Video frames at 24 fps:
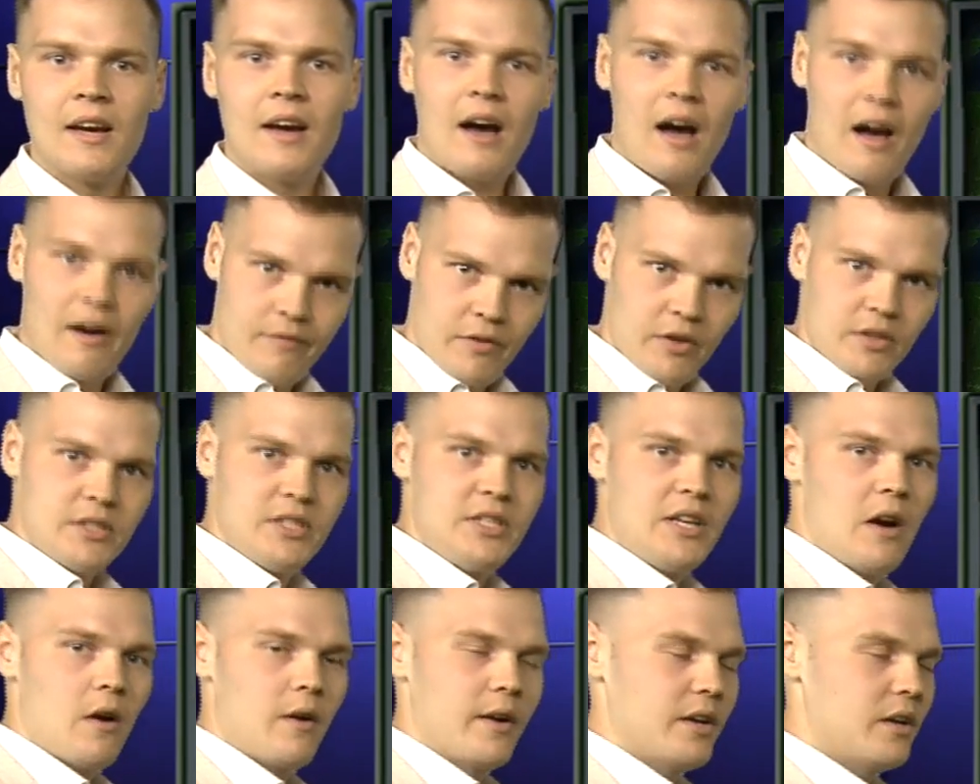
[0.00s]
of
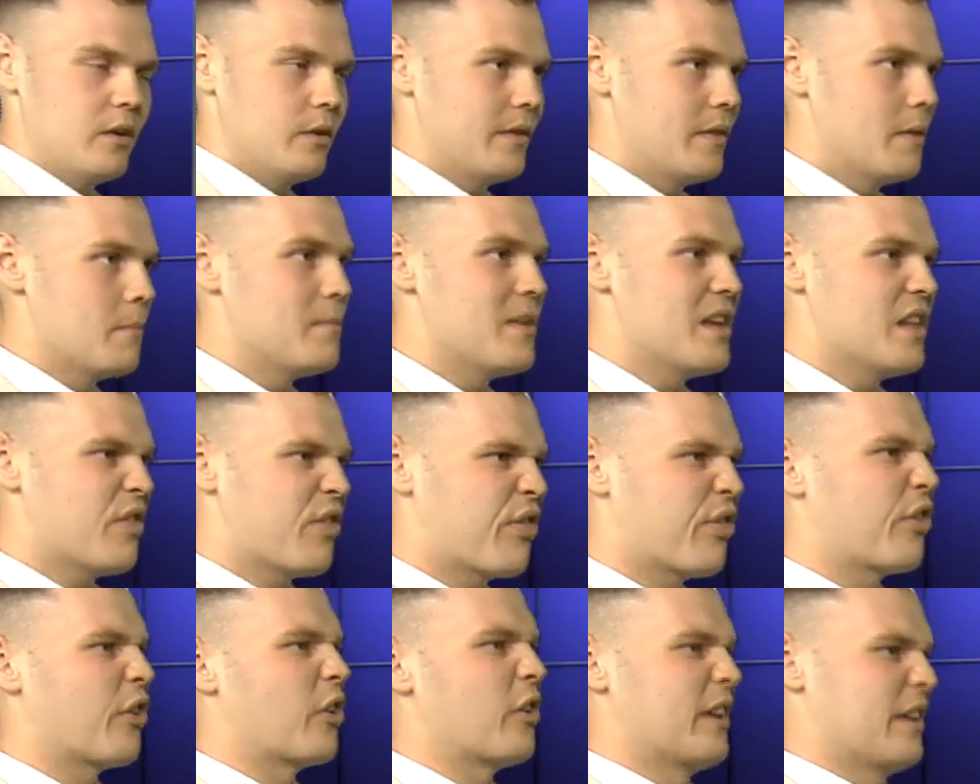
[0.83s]
Ontario in the
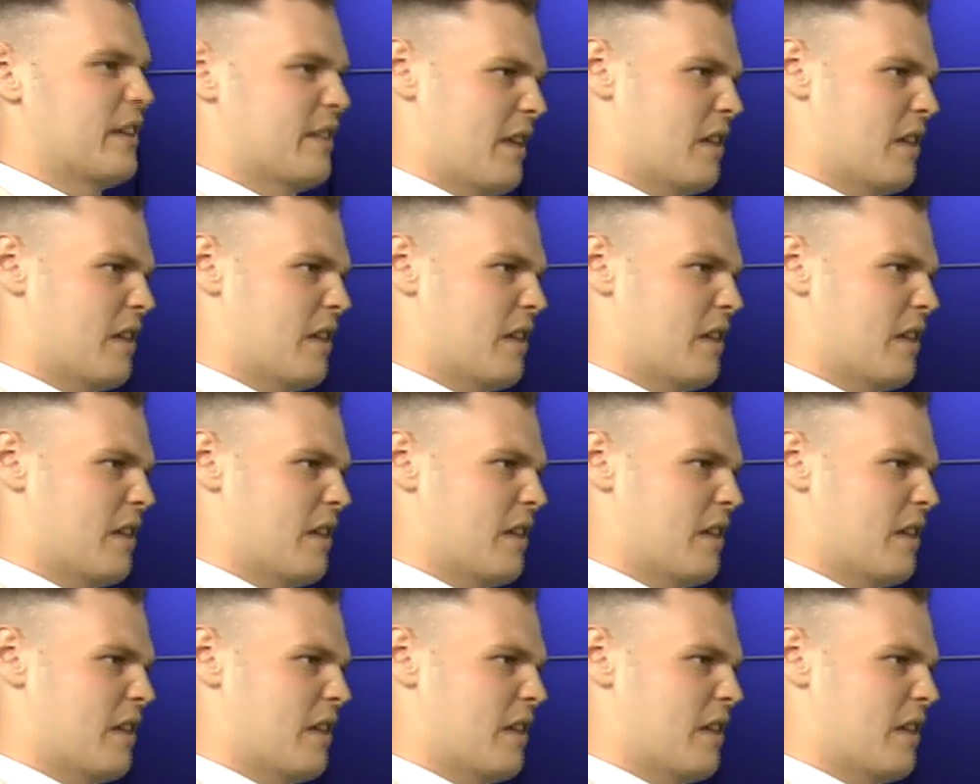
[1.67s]
mid-30s.